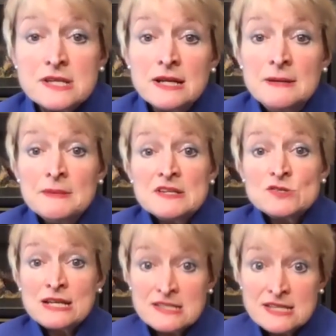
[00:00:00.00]
And so
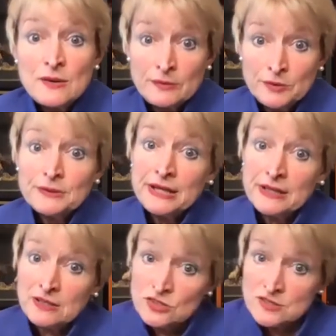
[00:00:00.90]
that's how I would relate
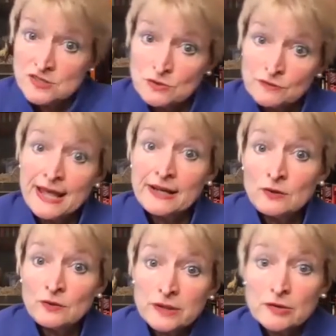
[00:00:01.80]
it to this sort of
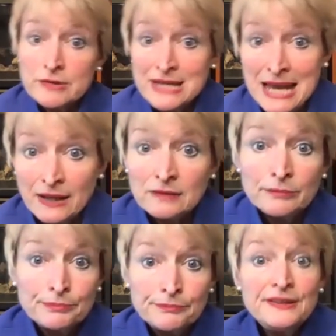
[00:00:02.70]
category creating
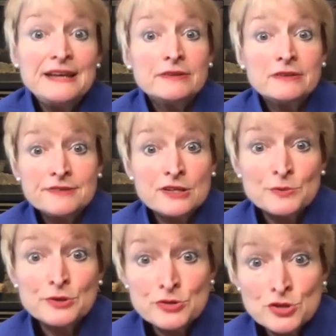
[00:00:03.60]
flavor of
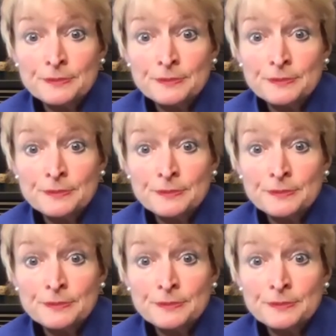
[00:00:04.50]
entrepreneurship.